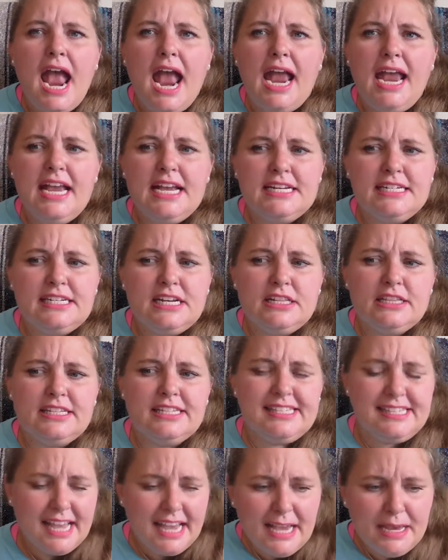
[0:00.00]
And the
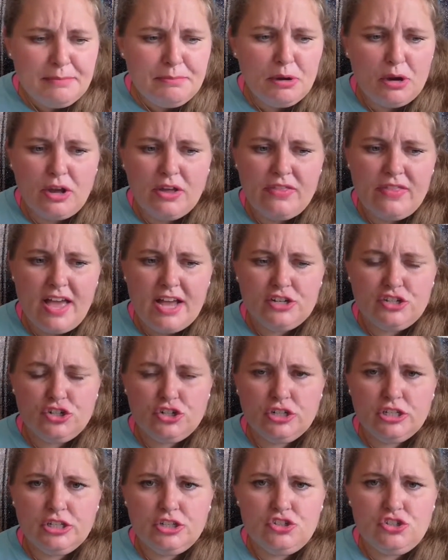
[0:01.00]
second book in that
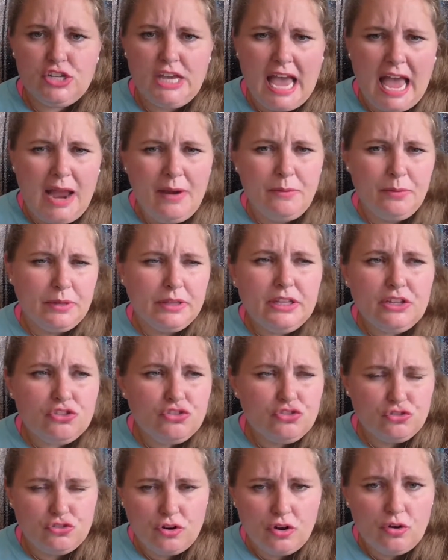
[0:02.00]
trilogy, I really
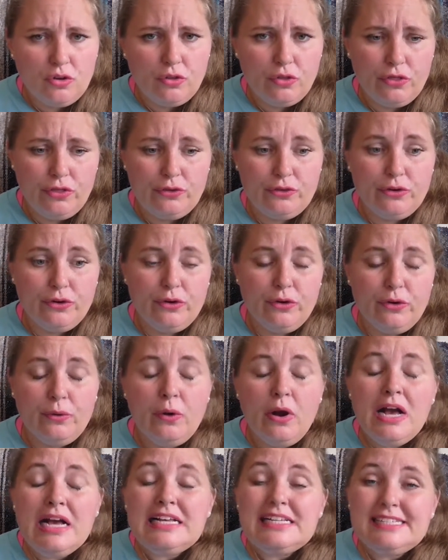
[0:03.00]
struggled through.